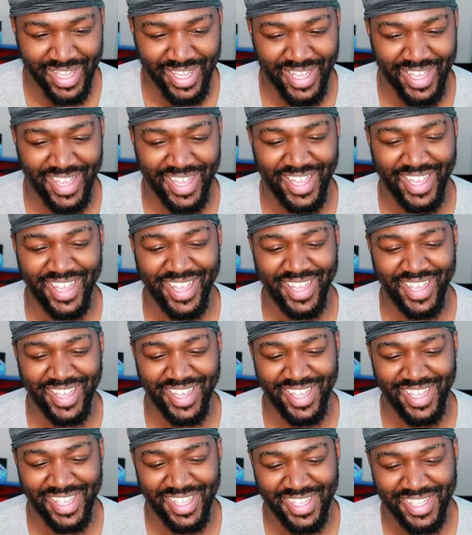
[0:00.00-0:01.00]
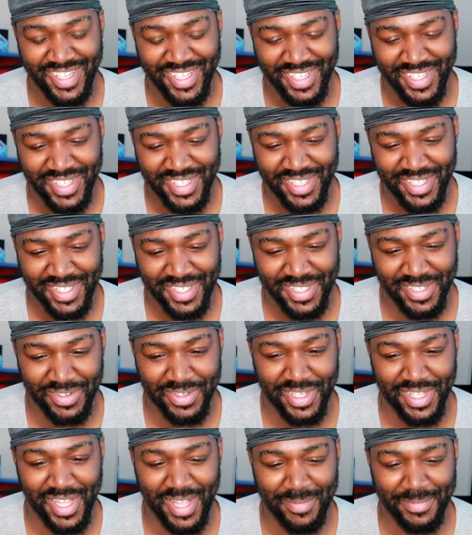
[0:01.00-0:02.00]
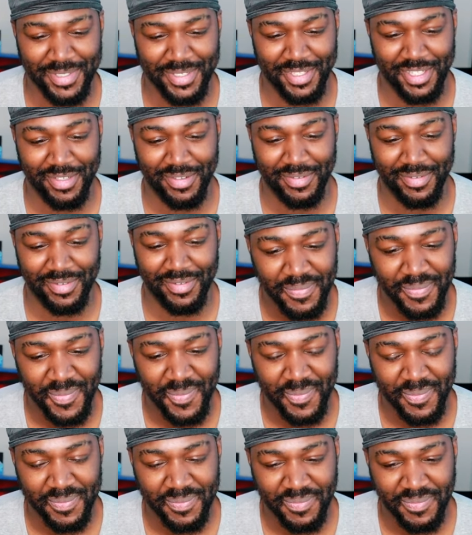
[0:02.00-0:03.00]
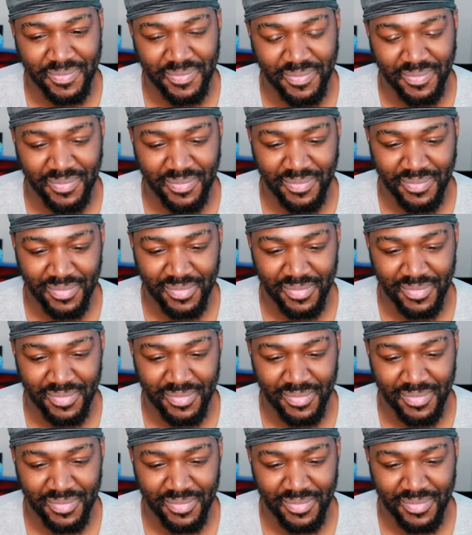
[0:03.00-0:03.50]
Little clumsy little.